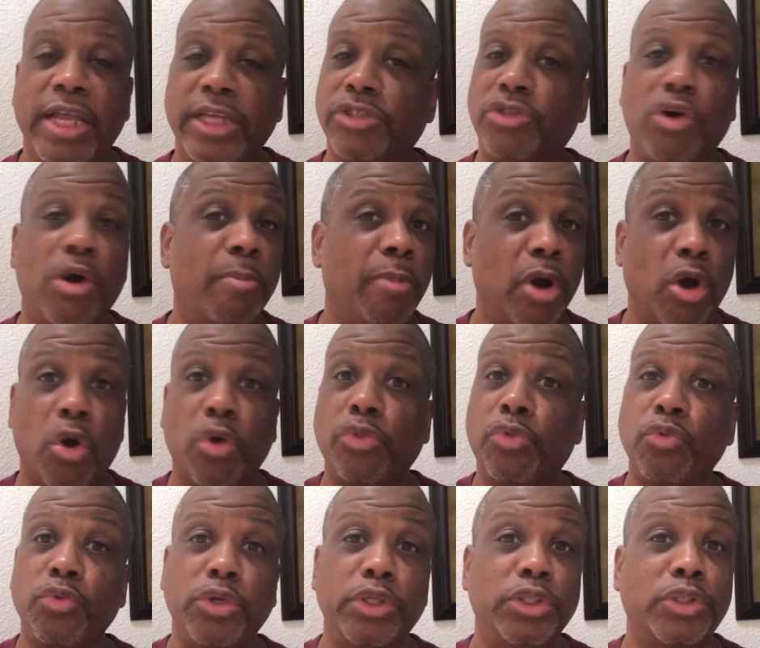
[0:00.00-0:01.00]
And so I'm going to go
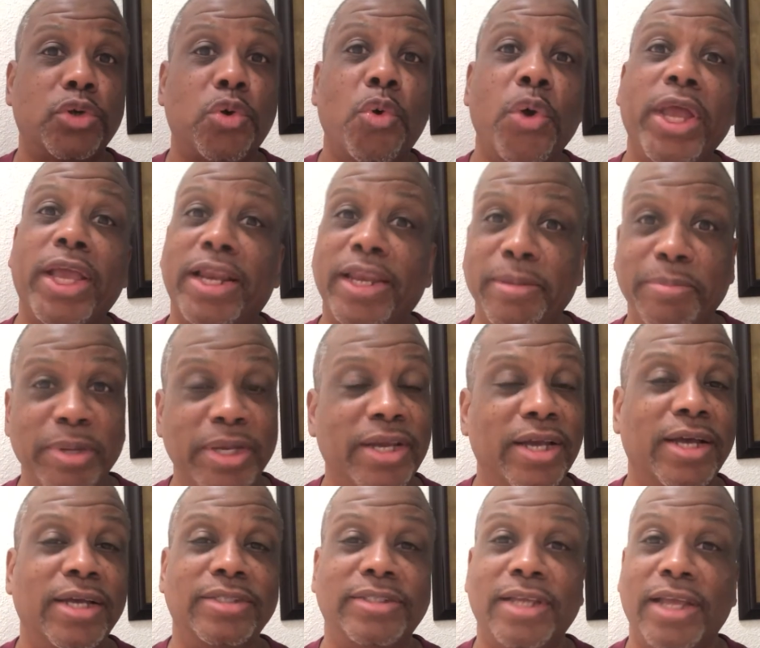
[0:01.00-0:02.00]
through this quickly
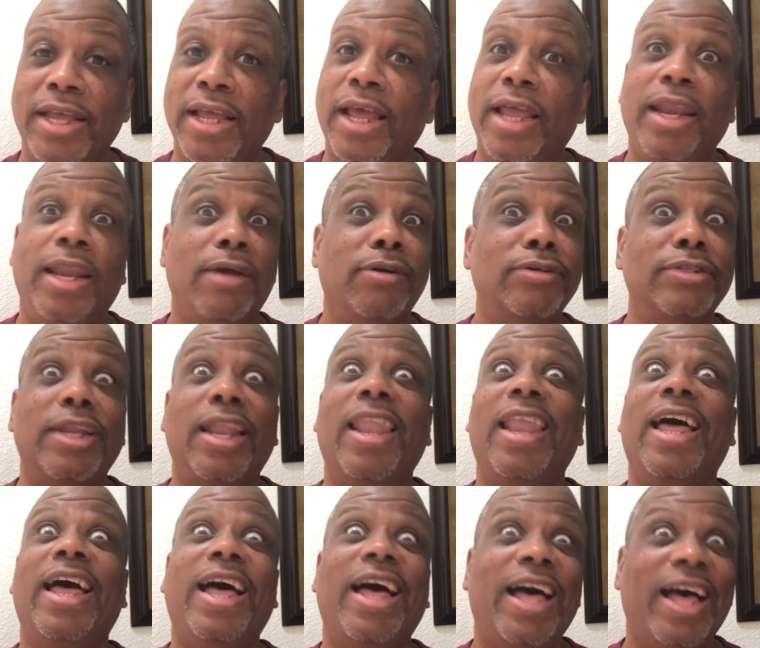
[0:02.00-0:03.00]
because there was a
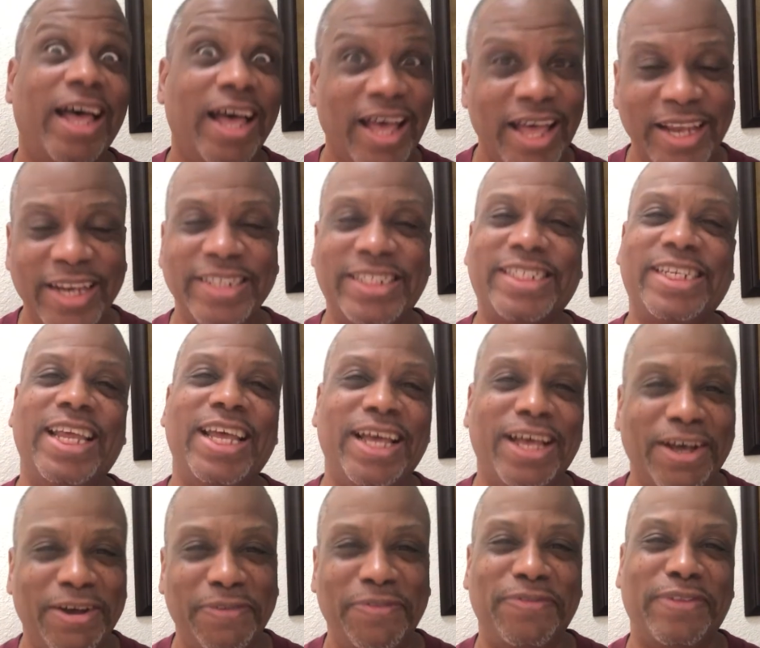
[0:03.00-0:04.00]
lot of
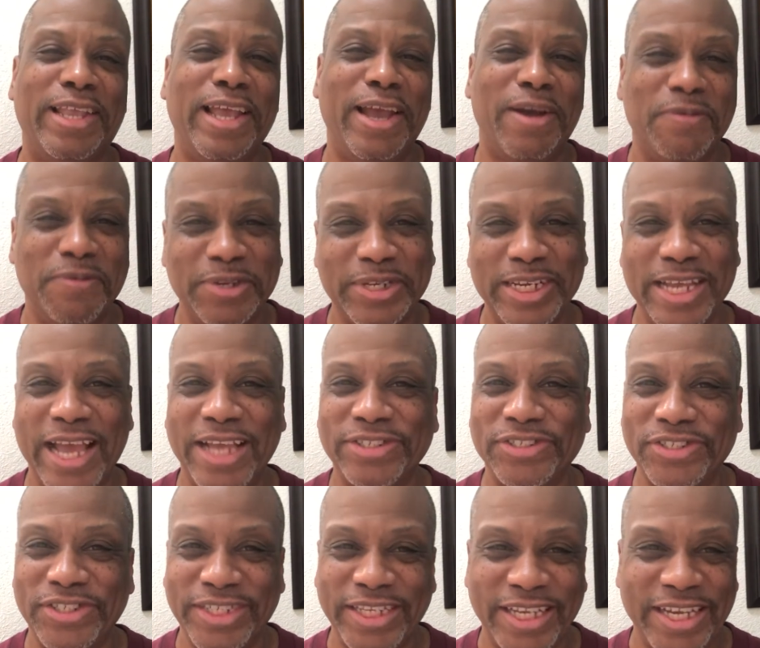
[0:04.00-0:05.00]
stuff that was
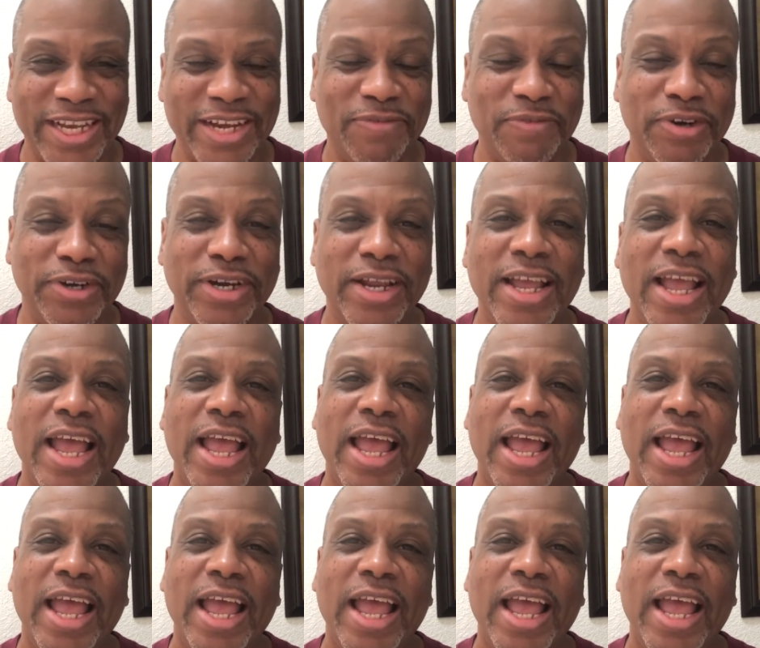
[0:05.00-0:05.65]
actually covered,